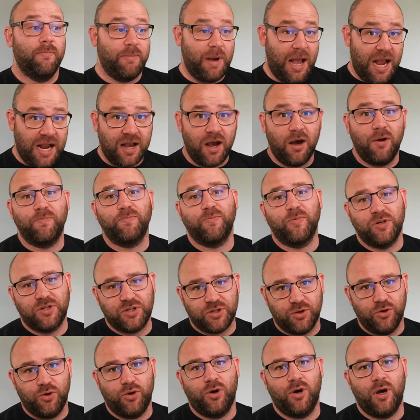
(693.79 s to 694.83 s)
backup,
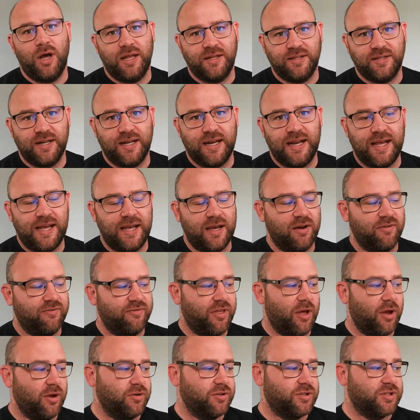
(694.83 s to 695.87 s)
restore, and delete of
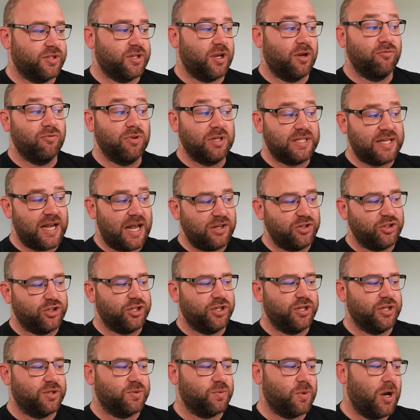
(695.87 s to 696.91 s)
those, so
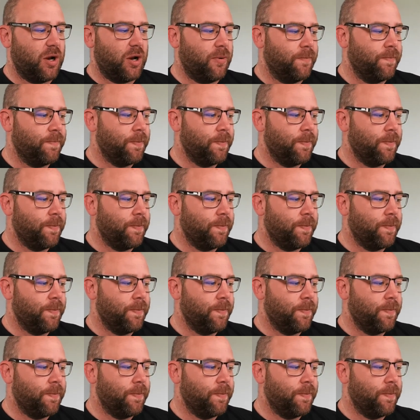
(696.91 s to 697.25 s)
retention as well.